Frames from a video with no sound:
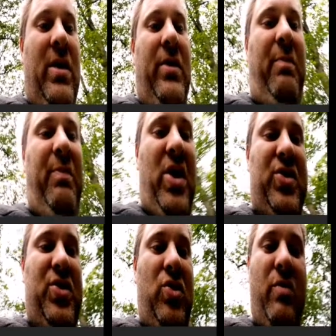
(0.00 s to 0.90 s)
the
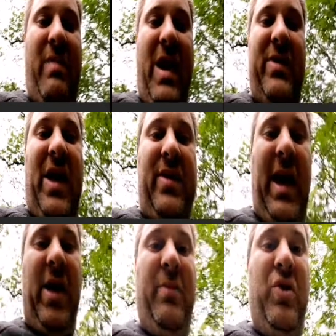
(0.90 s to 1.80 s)
person who made that
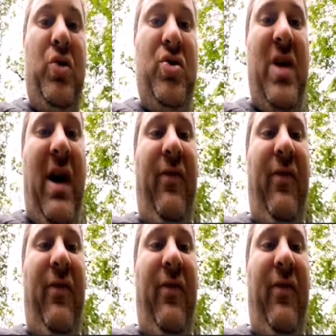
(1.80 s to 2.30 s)
argument doesn't have